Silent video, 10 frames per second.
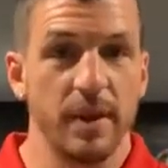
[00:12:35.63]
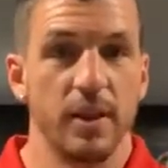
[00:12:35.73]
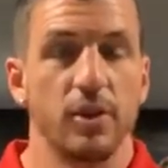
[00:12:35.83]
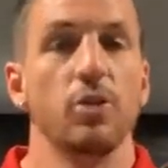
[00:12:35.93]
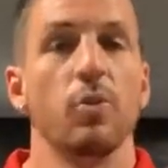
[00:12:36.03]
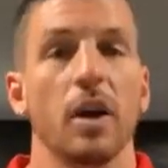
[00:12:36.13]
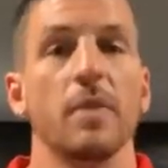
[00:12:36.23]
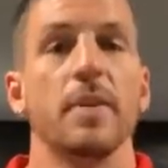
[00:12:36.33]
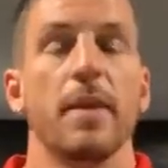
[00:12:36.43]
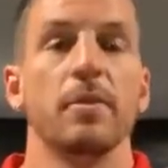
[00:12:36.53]
you want
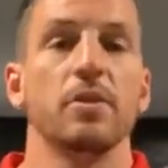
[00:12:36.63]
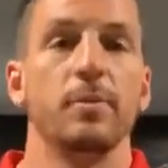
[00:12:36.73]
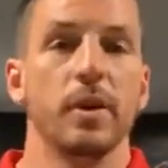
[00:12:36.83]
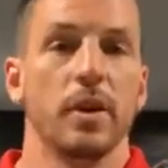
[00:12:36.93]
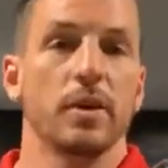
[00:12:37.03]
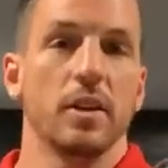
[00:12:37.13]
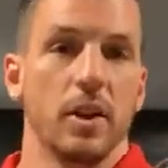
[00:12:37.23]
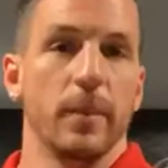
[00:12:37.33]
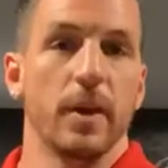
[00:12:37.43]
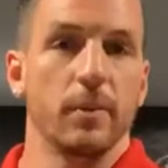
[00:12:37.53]
to be able to build a
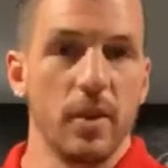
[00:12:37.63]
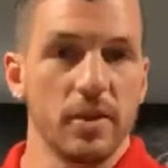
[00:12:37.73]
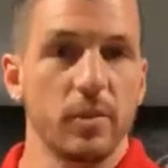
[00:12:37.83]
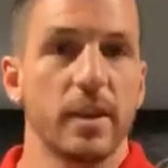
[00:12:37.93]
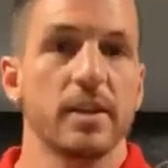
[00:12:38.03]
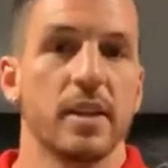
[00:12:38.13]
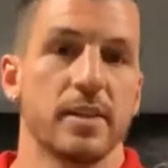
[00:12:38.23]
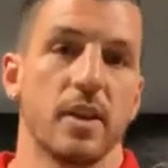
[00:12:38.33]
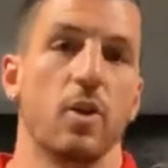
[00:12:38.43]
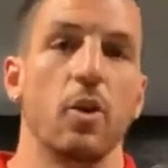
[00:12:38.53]
little bit of muscle because that's
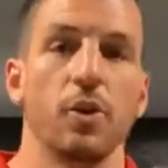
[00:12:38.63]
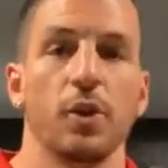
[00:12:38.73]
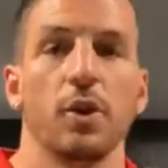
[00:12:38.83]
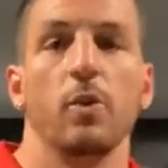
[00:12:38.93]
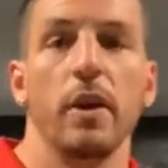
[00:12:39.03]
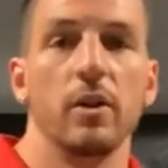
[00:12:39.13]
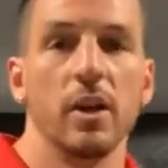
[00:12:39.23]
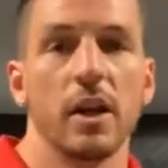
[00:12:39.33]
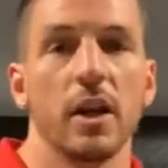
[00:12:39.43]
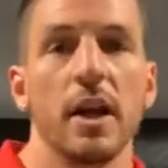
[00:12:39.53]
going to alter the way you
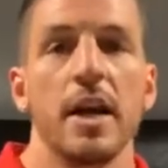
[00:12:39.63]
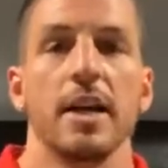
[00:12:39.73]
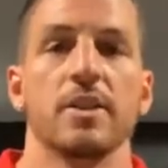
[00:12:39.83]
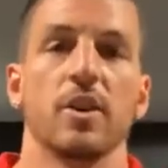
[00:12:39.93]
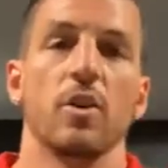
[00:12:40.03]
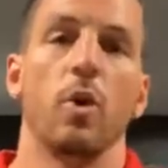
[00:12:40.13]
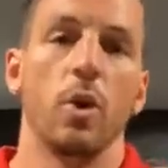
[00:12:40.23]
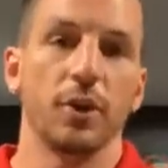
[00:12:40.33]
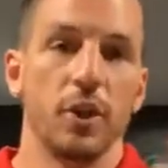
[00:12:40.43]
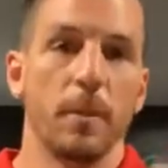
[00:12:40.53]
look. It's going to
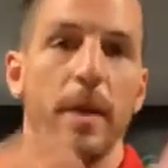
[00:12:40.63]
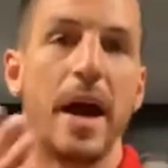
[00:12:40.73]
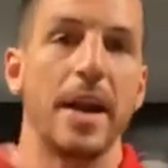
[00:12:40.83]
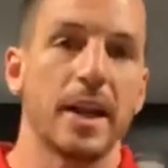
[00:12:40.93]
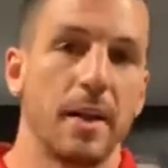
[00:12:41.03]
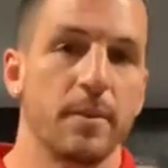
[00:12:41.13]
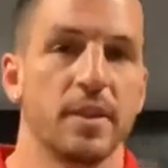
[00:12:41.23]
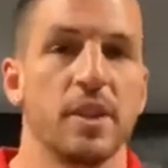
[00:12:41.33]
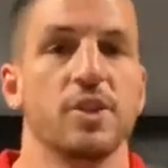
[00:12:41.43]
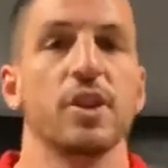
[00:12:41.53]
alter your body
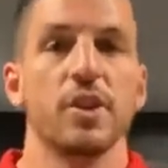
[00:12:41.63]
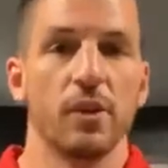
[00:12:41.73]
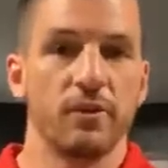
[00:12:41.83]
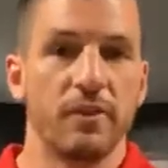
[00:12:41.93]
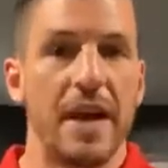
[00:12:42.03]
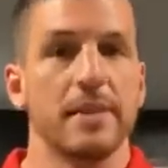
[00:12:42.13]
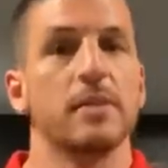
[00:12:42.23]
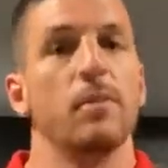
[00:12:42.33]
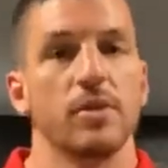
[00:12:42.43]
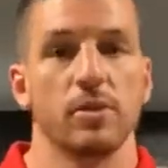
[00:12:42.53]
composition, your fat to
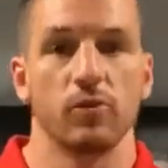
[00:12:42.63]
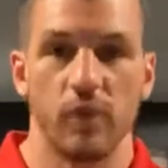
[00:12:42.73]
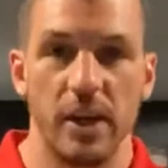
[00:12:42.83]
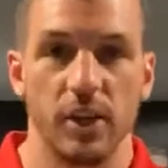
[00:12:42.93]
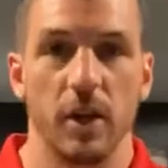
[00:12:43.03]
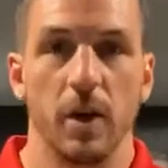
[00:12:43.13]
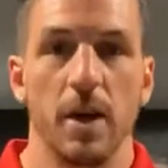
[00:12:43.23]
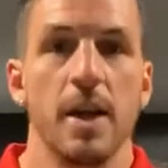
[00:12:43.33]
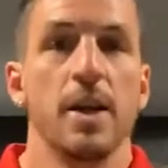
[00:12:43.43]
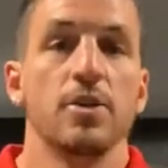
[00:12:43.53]
muscle ratio.
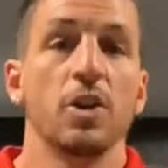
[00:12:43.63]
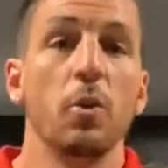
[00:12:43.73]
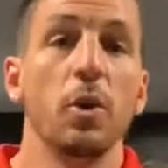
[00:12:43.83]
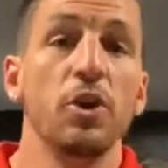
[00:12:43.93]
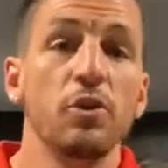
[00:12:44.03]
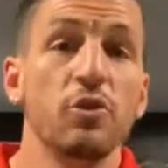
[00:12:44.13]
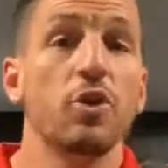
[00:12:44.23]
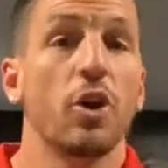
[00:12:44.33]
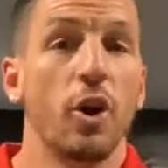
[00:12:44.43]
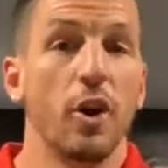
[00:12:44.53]
So when you do
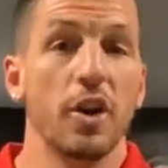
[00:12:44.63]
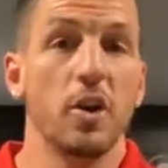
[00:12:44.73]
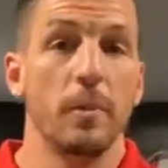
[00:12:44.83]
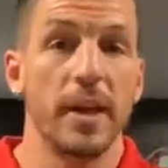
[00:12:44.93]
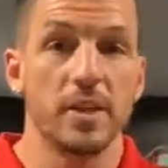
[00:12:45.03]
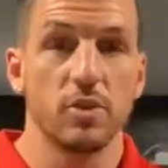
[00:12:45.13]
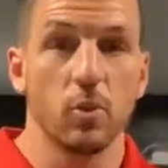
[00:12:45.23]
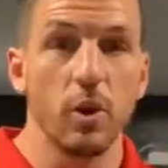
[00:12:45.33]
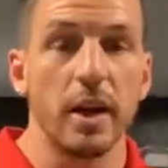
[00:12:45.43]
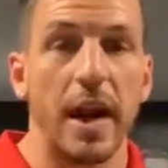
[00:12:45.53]
cardio-based
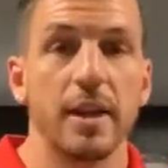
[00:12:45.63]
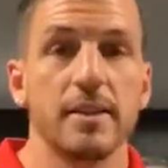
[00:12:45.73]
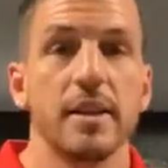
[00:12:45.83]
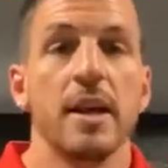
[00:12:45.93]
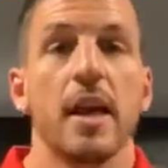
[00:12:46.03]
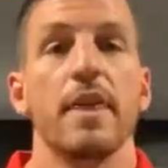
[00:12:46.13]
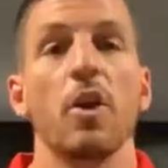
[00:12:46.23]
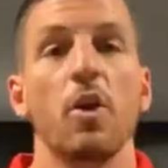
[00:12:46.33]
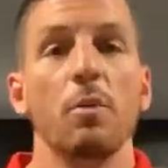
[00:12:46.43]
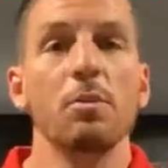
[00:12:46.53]
workouts,
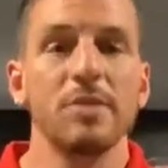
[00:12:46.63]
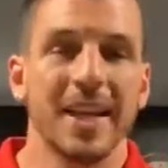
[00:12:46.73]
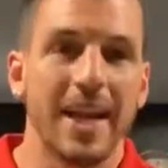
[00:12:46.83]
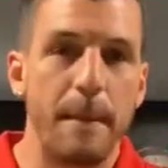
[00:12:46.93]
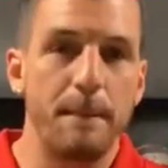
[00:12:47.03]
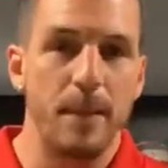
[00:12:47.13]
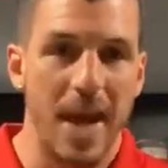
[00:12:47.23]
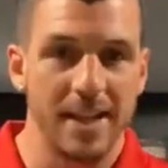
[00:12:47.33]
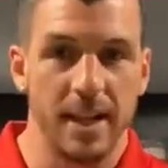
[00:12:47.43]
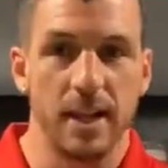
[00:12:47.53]
they're almost like a
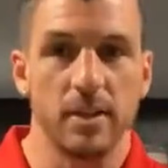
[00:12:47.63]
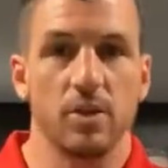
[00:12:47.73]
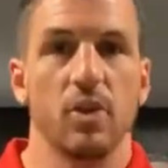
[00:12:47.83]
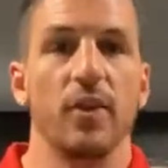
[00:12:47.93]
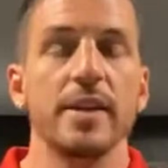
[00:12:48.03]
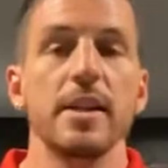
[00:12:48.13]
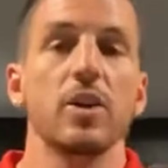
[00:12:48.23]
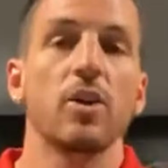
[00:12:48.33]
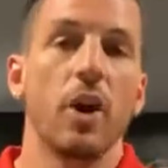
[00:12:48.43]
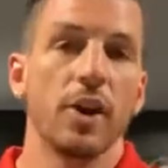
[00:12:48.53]
band-aid. So if I did a
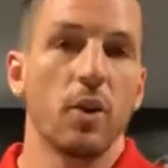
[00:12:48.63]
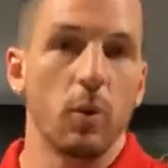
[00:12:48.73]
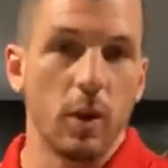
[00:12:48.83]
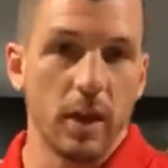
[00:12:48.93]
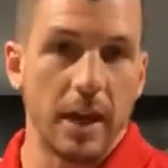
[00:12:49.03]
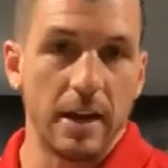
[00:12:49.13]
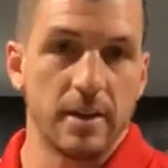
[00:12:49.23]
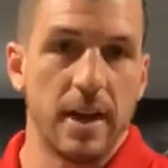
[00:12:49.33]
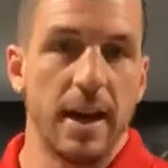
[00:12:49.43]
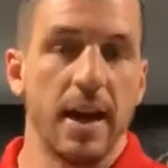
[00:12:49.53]
cardio workout
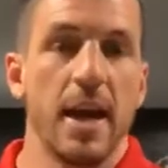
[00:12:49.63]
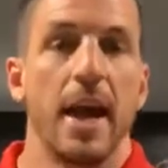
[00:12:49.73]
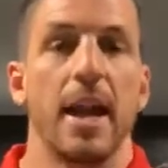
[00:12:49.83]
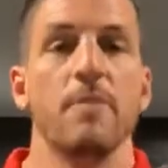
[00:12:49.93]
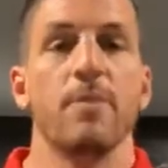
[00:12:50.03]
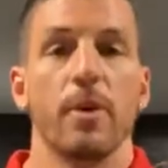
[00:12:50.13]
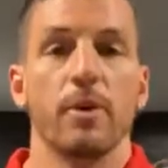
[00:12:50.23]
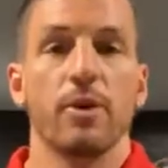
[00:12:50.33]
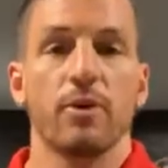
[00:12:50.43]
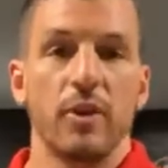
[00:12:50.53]
today and I
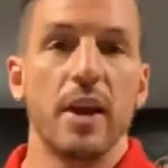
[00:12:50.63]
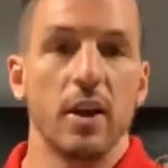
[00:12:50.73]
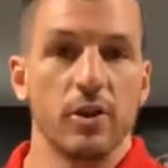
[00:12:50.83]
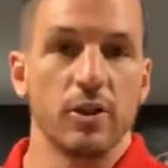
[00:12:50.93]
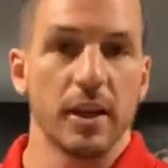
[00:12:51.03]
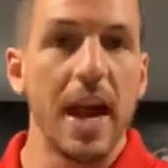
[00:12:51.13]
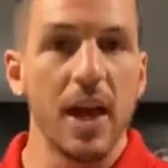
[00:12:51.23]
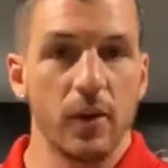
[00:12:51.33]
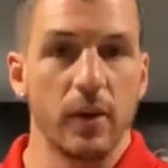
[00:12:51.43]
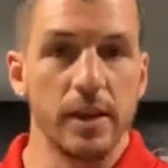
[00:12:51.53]
burned 300
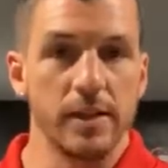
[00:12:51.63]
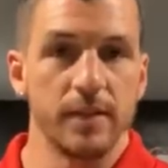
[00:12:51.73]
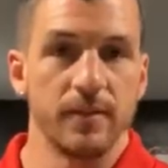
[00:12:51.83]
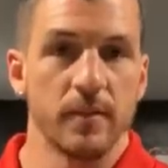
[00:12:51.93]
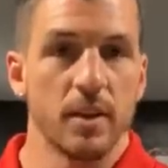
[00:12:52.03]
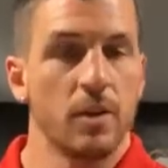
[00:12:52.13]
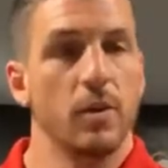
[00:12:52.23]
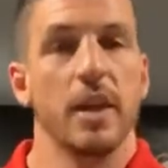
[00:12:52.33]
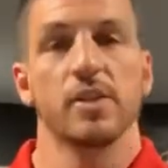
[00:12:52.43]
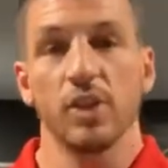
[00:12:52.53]
calories,
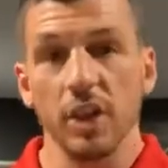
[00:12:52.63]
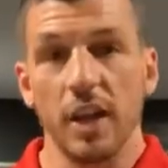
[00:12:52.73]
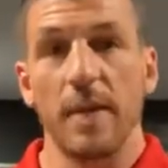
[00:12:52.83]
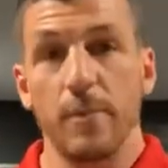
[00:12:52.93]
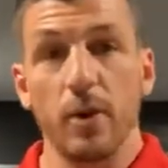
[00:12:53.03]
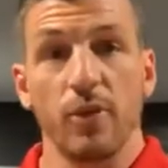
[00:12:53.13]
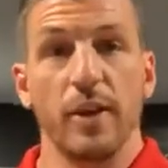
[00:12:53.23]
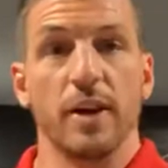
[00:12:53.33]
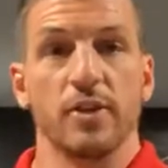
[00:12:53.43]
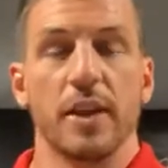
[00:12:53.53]
well, that's good. I burned
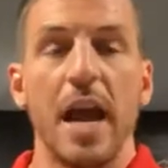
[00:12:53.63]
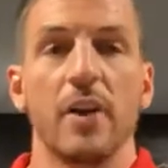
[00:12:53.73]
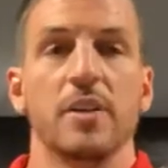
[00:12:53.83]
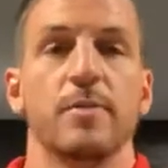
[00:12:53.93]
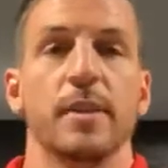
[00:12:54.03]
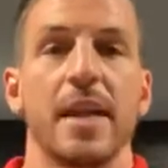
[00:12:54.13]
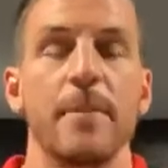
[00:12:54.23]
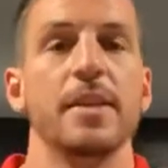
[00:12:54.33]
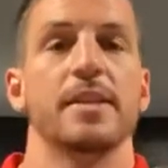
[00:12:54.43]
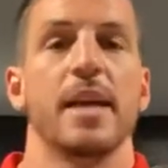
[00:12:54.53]
300 calories, but
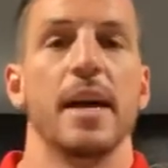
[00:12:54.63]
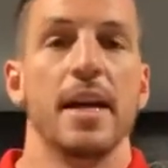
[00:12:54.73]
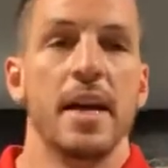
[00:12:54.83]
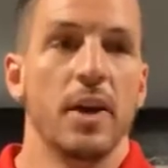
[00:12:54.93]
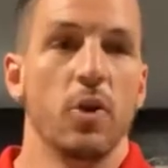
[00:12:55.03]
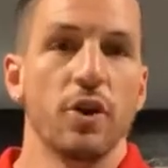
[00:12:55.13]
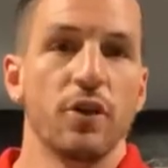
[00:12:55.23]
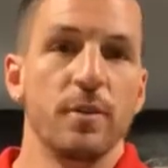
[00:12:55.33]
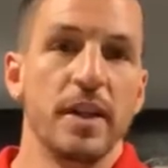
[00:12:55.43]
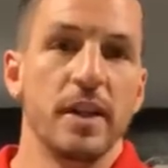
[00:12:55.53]
that means that in order
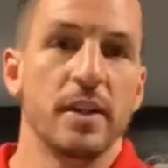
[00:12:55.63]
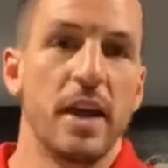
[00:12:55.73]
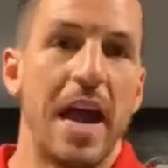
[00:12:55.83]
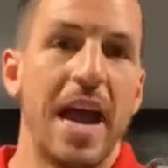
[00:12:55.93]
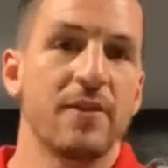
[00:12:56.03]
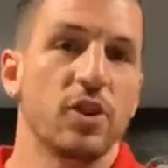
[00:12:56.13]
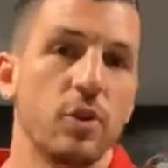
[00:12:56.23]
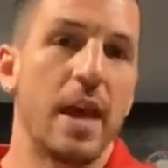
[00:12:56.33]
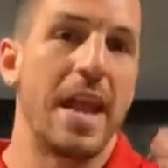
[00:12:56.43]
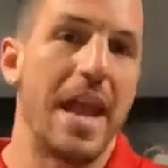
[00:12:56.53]
for me to, I have to
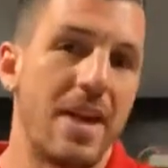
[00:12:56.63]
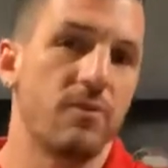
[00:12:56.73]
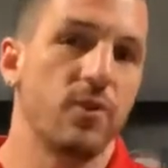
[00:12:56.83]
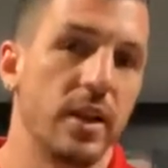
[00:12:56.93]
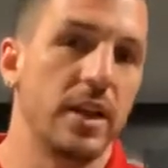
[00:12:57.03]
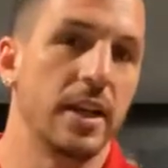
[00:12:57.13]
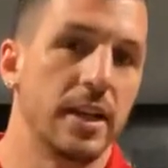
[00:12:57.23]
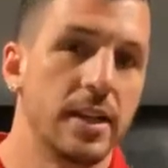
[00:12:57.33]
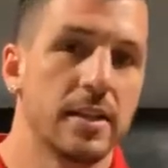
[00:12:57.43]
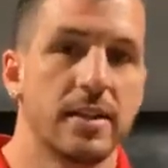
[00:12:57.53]
do that every
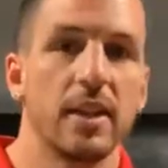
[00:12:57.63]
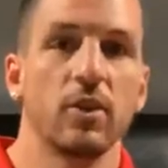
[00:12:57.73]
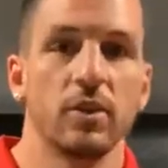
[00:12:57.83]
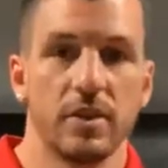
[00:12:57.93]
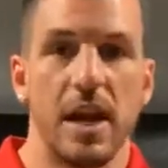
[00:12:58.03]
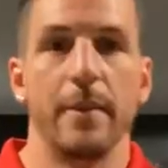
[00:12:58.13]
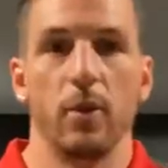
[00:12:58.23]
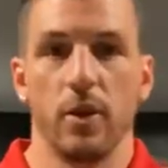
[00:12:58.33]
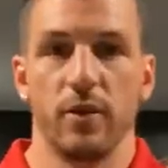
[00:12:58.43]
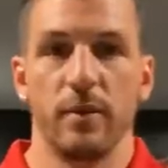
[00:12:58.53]
single time in
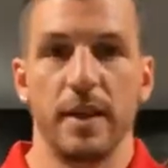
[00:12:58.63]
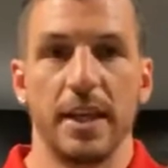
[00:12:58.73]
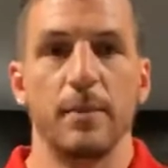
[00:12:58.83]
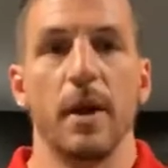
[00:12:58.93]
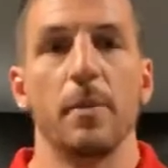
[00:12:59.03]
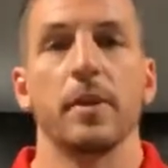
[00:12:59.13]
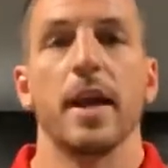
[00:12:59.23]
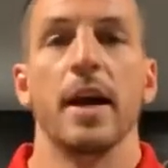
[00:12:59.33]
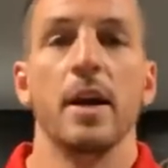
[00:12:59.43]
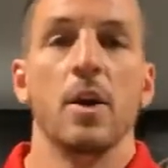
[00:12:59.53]
order for me to keep up with
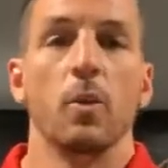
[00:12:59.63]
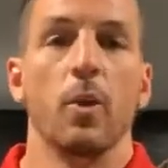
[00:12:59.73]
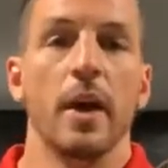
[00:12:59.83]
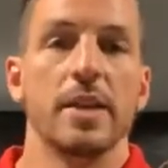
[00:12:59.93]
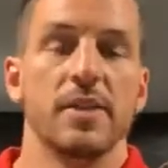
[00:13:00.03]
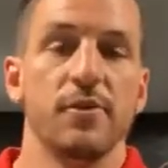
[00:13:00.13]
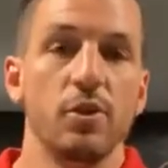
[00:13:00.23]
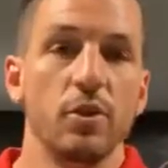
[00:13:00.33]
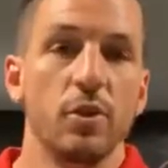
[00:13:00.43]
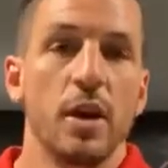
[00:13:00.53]
that. Whereas if
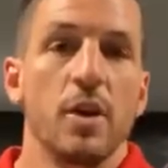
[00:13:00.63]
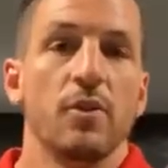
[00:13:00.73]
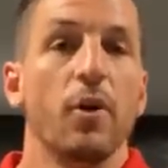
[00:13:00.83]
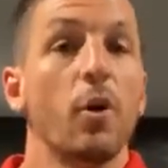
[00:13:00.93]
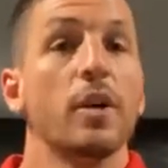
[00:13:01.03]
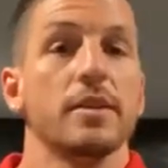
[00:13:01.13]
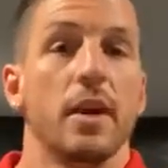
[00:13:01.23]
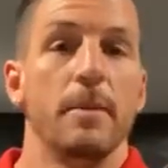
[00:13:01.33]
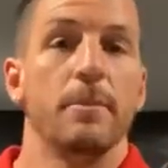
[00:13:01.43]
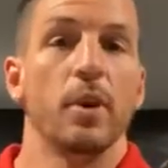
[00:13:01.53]
you focus
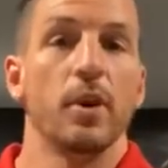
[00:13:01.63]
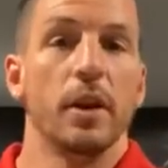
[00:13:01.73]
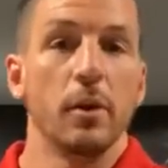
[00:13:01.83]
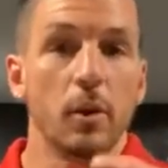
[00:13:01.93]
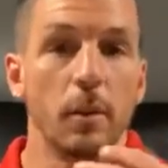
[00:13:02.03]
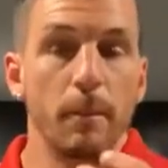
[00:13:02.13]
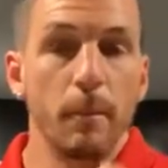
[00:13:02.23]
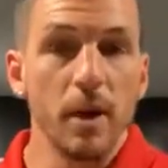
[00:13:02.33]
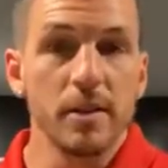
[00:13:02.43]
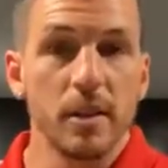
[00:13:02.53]
on building
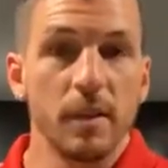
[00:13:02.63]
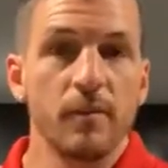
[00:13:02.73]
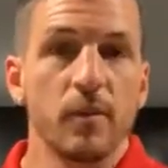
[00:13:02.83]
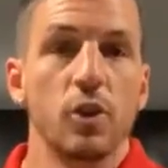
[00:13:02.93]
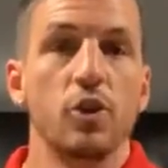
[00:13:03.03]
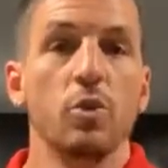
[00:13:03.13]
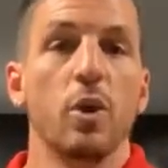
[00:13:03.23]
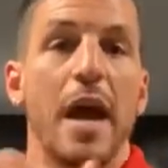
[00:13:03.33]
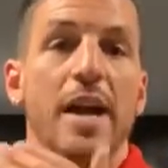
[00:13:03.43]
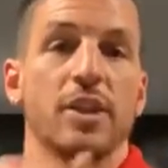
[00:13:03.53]
muscle, you
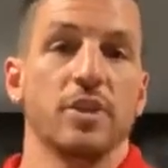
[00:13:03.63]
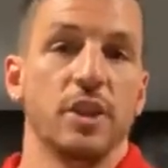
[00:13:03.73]
will actually